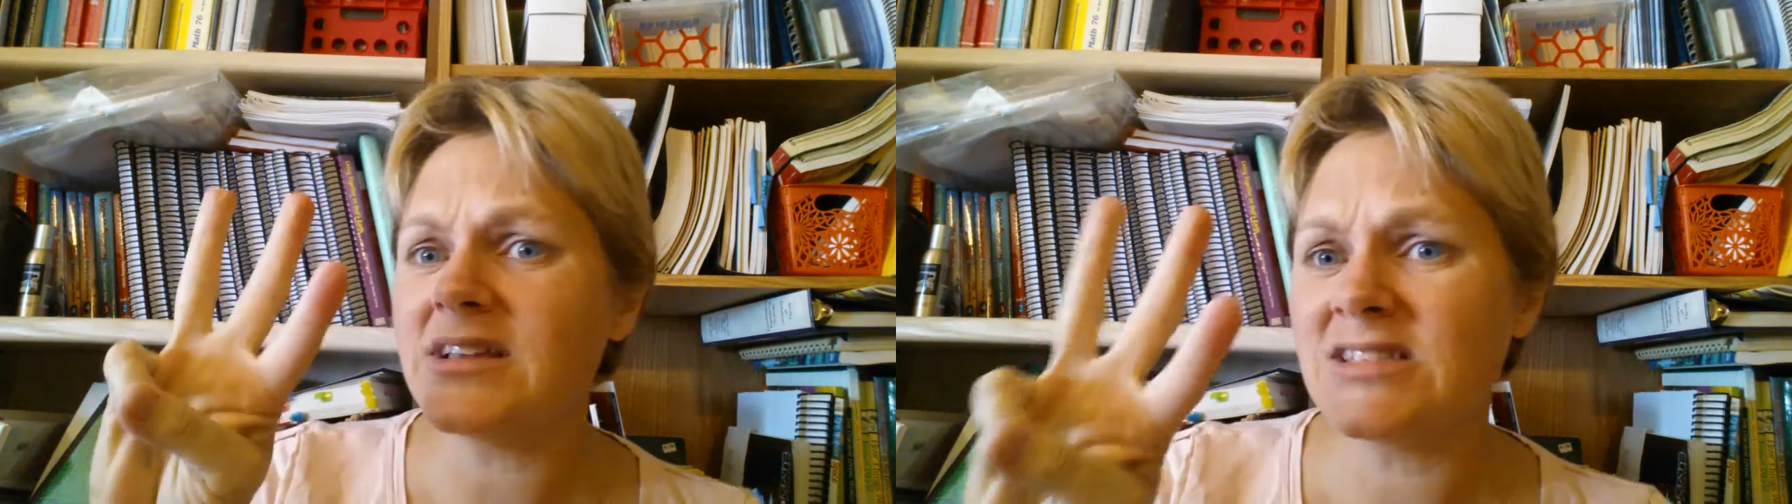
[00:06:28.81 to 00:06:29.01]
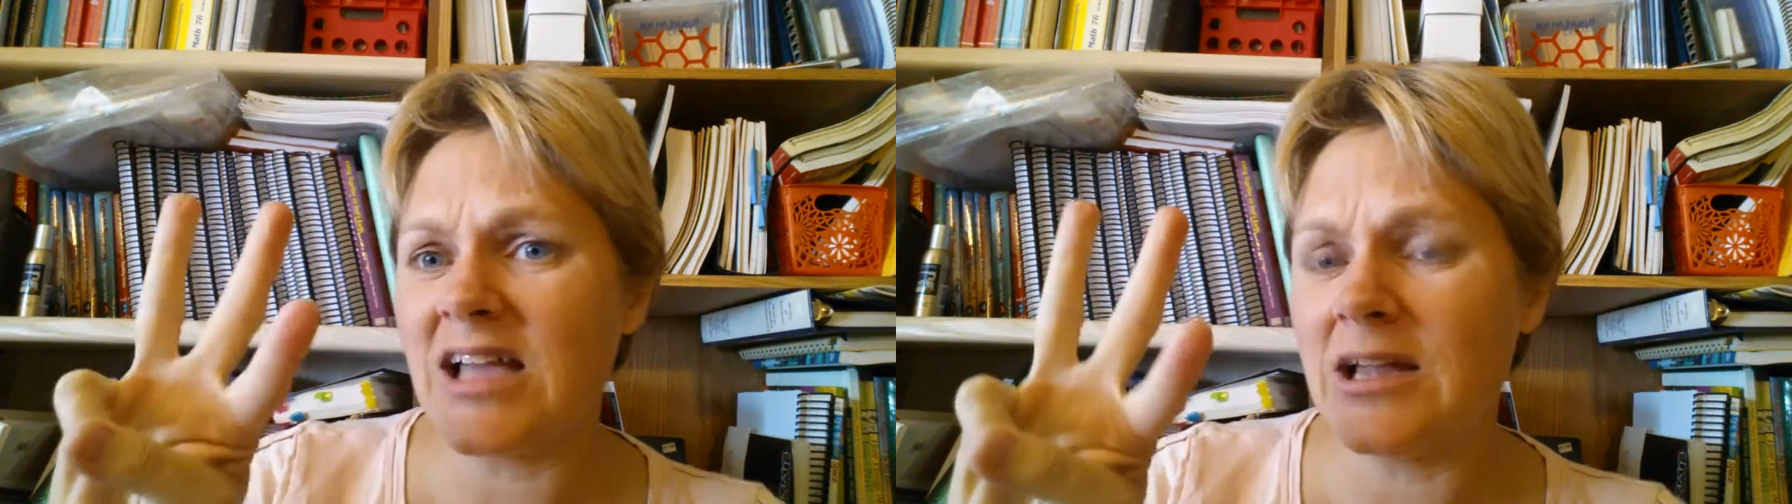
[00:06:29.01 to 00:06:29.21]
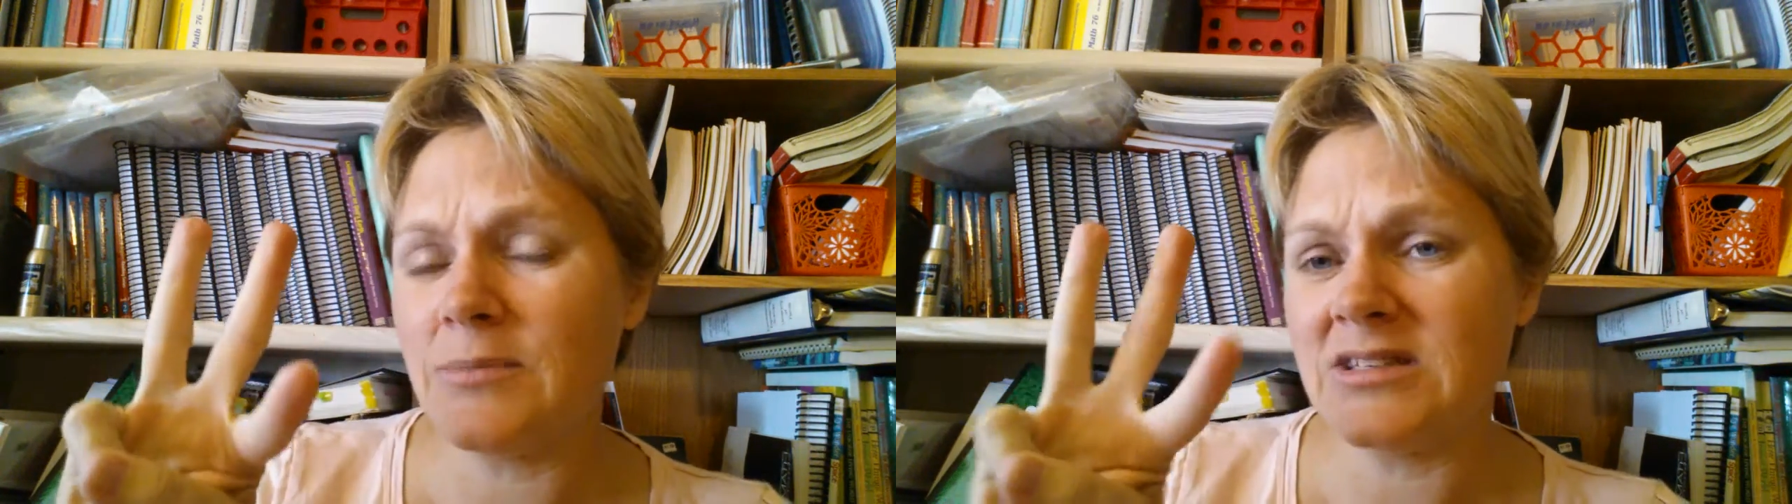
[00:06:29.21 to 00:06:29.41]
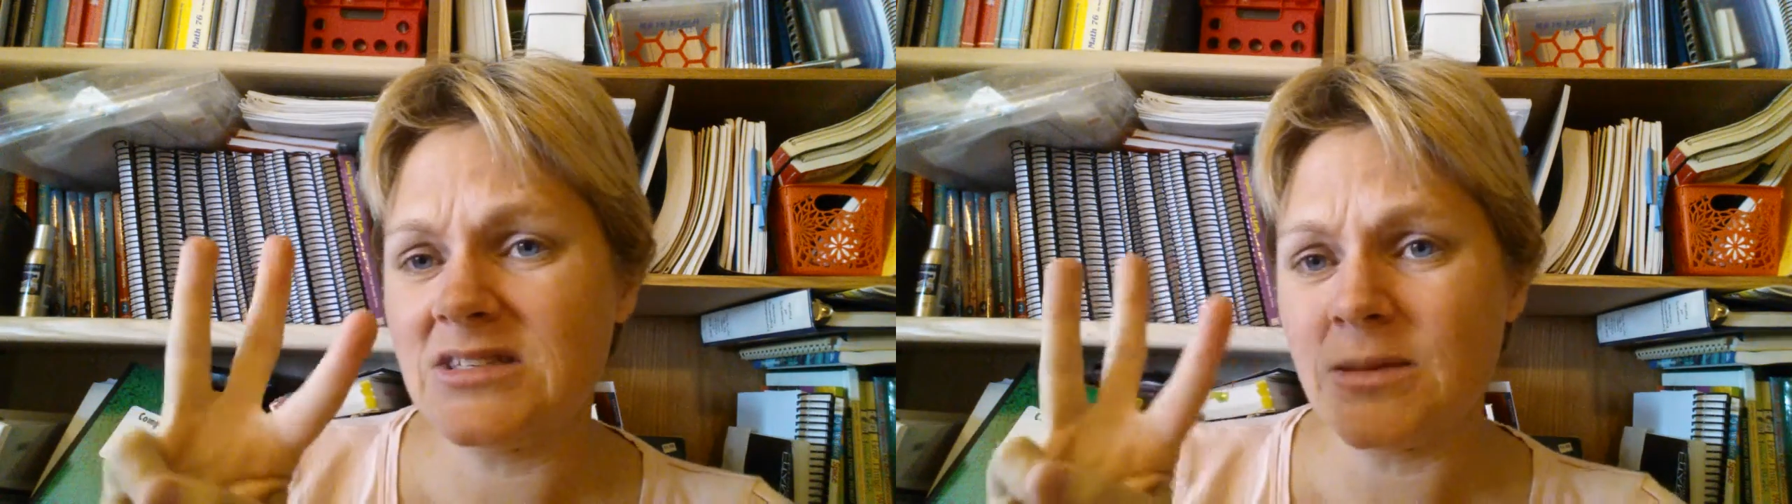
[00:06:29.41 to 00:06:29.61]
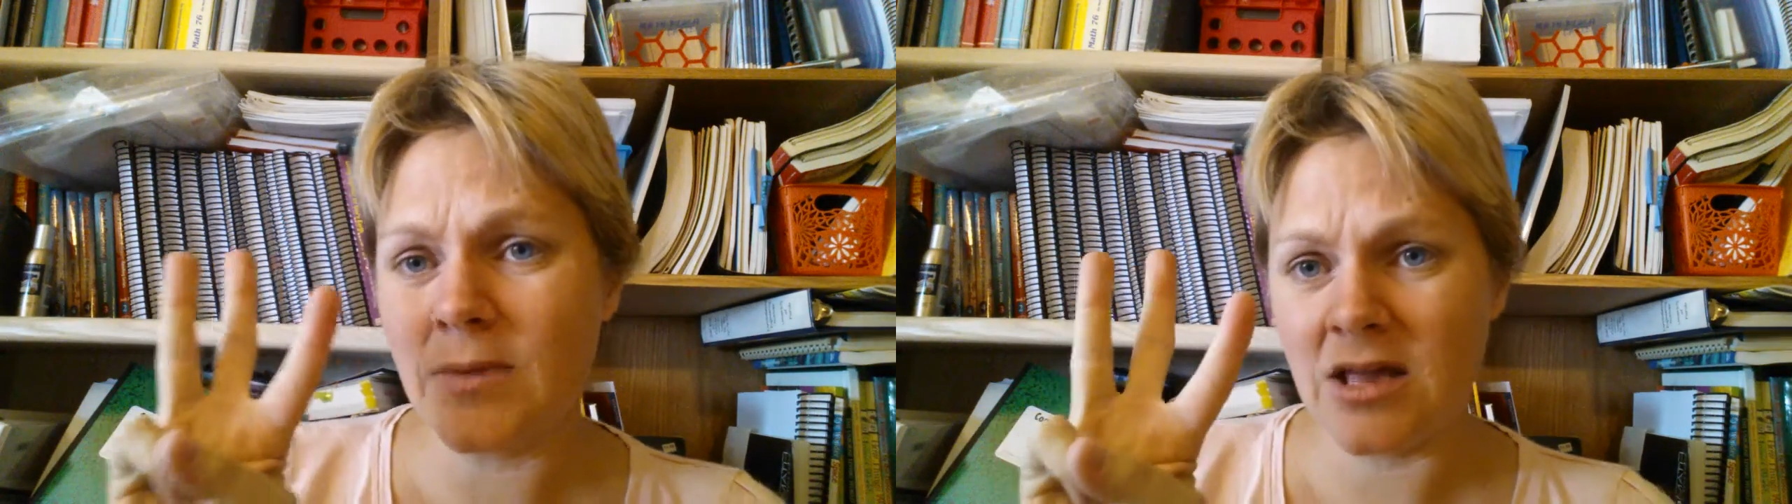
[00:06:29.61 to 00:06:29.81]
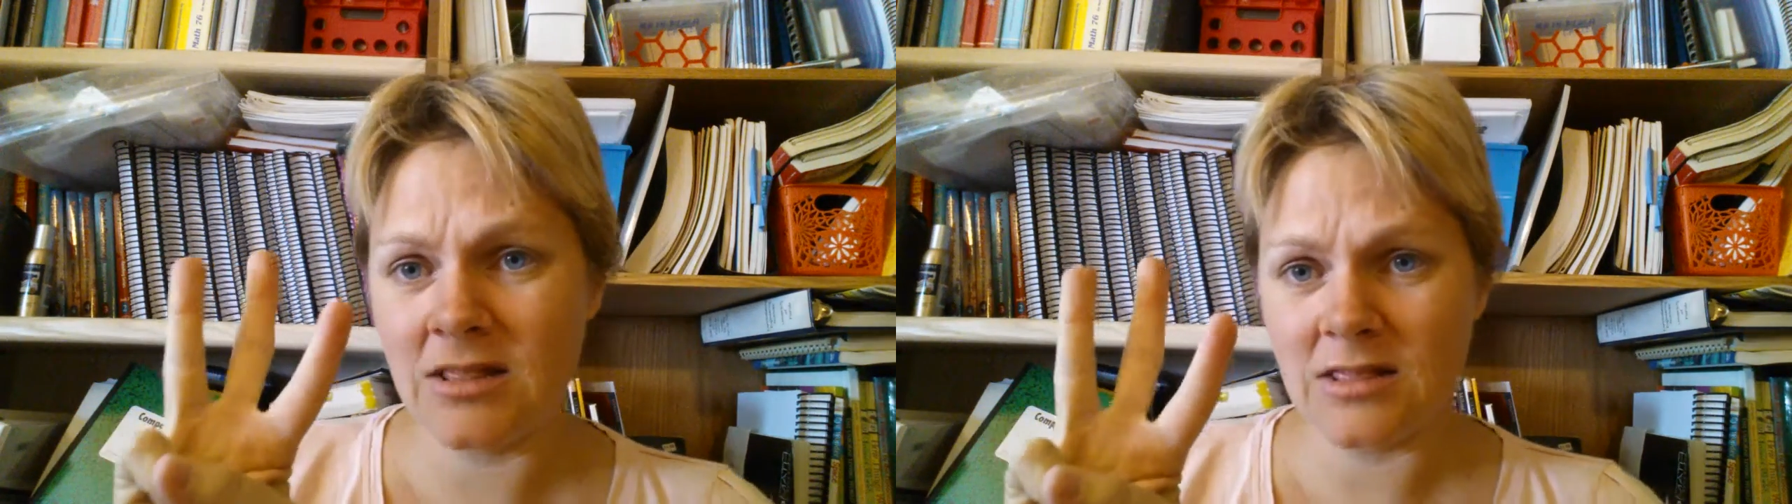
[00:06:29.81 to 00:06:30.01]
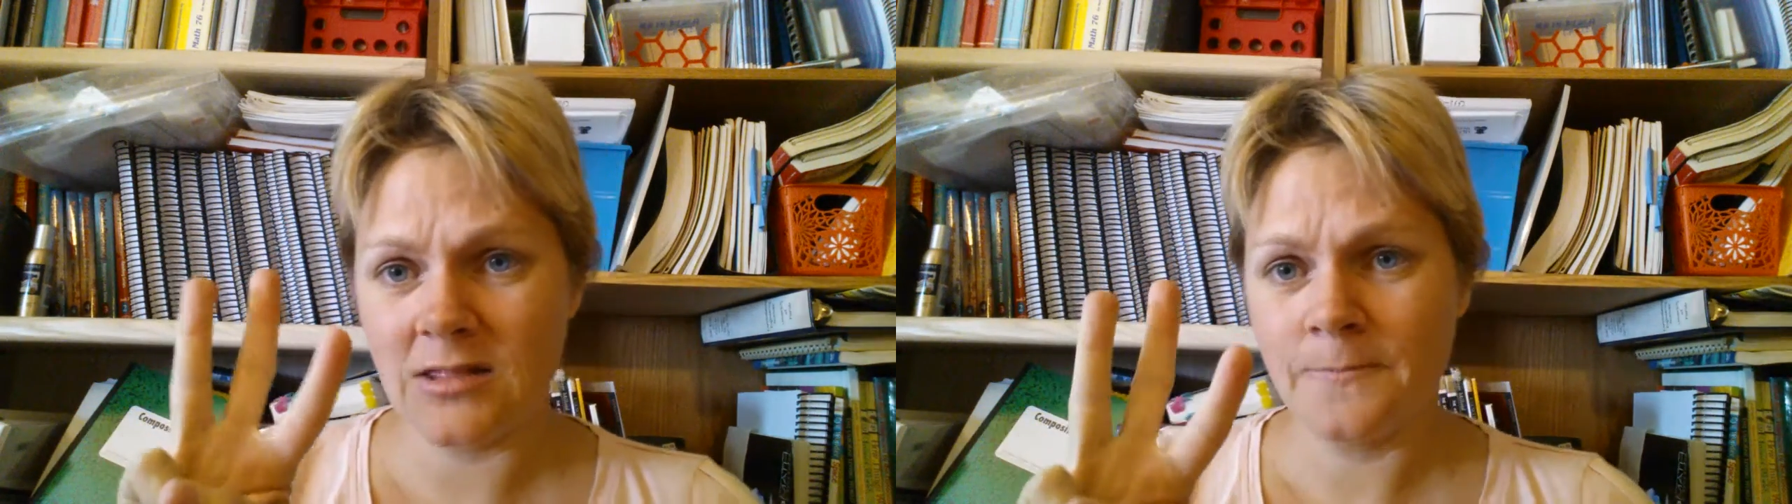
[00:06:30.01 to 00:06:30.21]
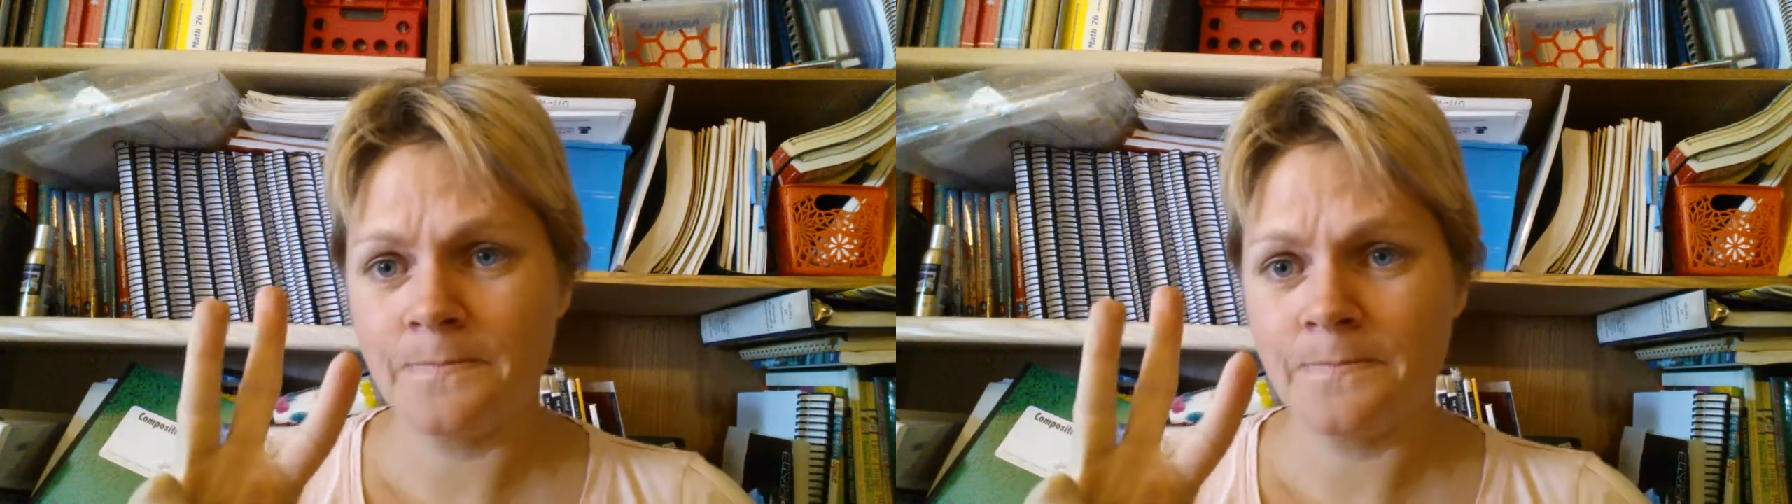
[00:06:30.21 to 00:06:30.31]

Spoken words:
assignments a month.